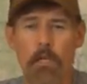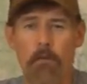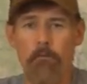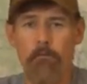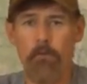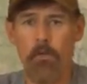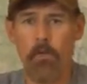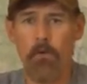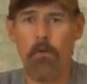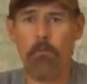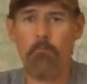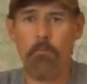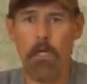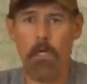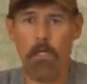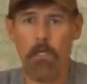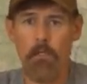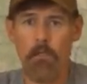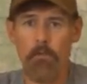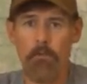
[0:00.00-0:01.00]
have very
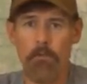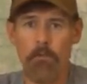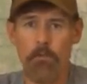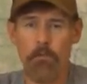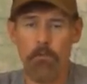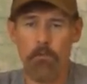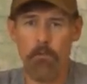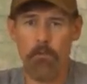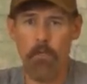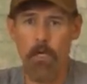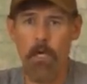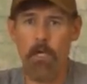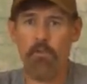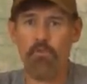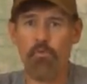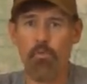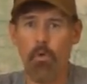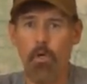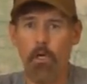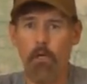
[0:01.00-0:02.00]
mild,
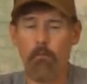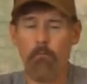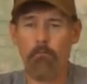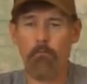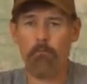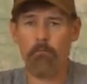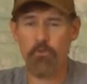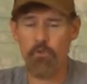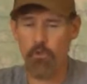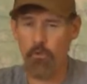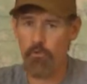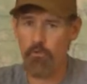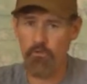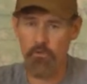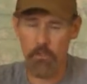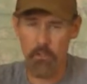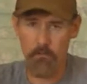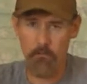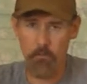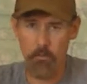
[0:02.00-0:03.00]
nice, warm shirt
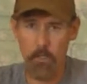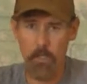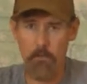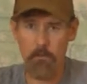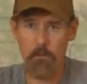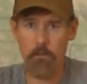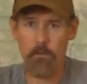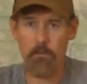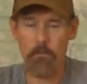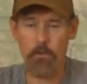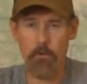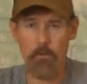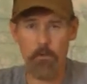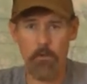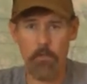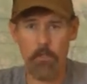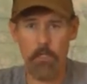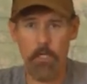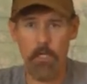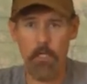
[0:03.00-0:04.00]
sleeve weather
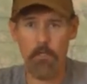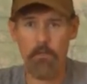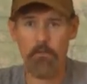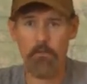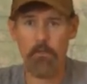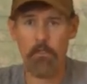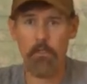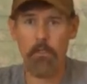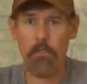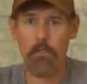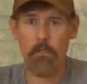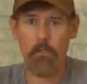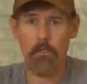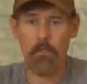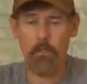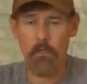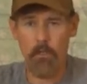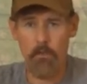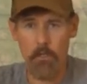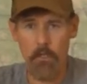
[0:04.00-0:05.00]
during the days,
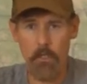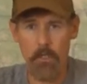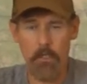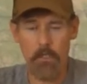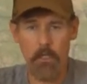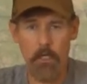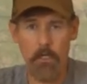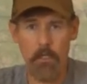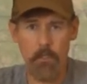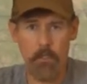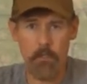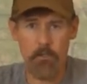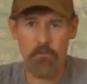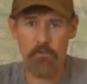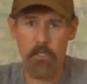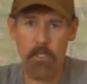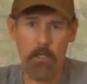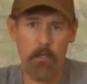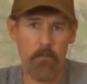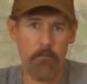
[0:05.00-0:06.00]
and then at night it
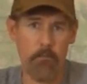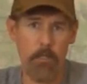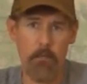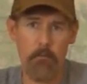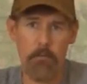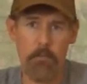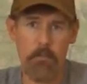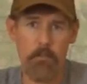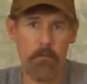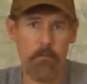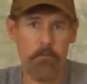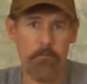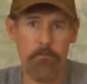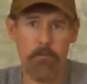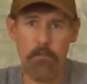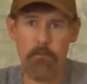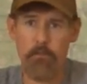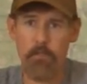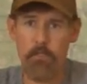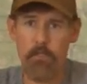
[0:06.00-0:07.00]
gets down maybe in the
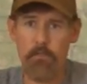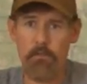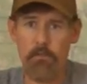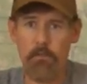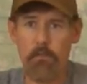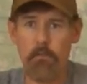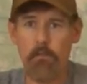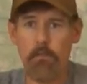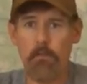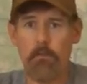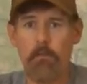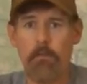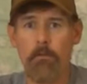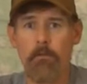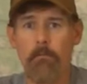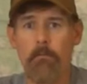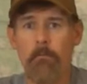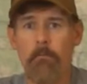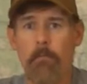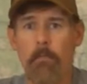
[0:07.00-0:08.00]
50s.
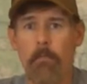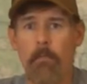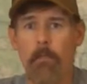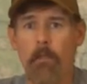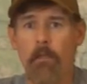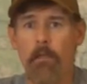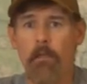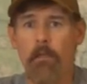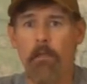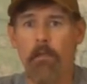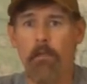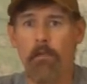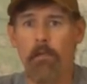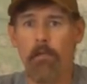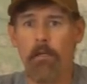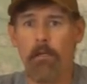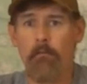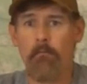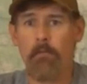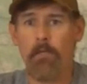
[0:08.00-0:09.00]

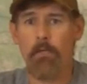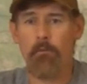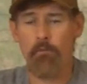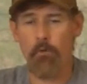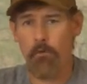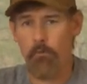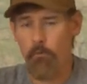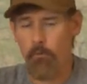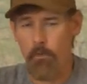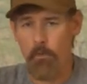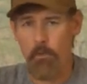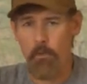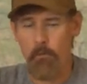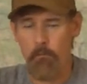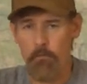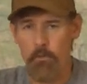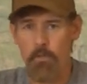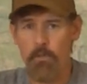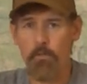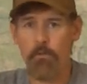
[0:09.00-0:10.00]
And we're in a
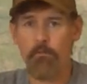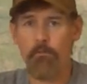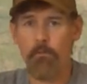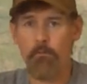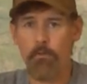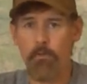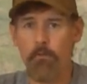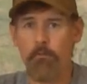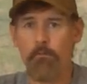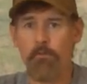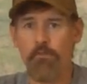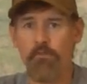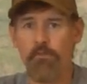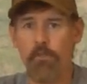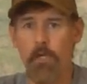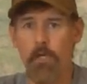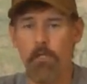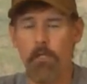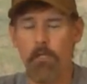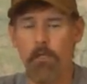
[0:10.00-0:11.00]
beautiful, beautiful
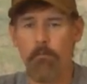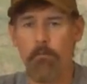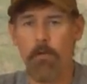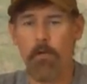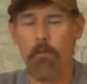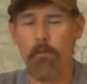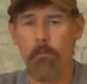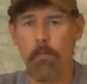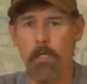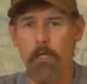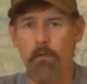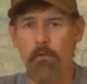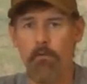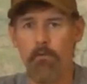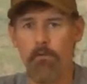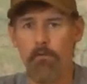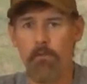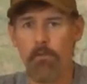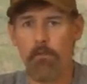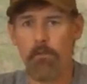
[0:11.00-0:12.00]
setting up on the
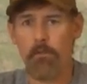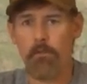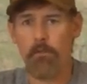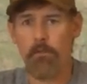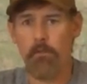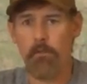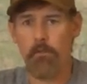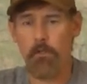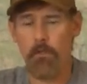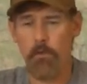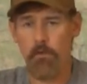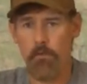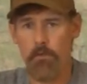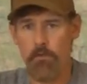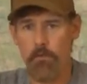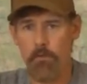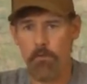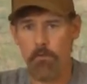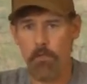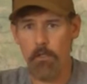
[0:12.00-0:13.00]
mountains here in
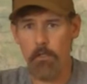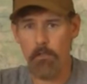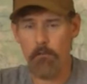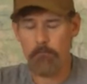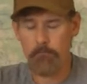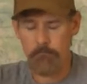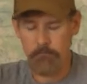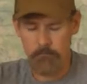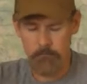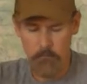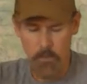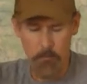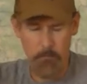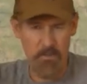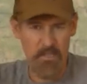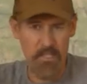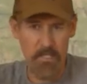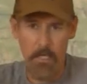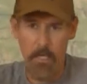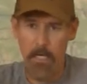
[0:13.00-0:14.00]
Utah, up
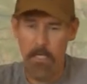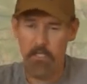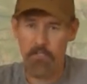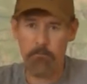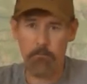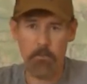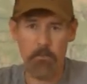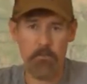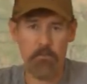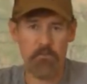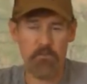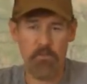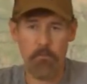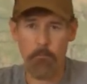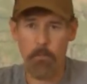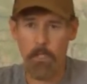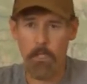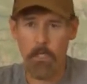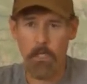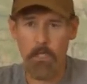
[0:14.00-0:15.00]
in the aspens and the
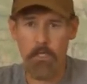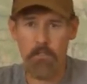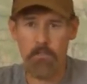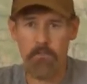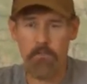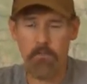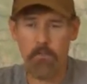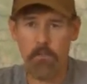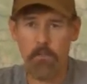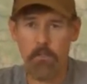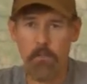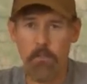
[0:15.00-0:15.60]
pines.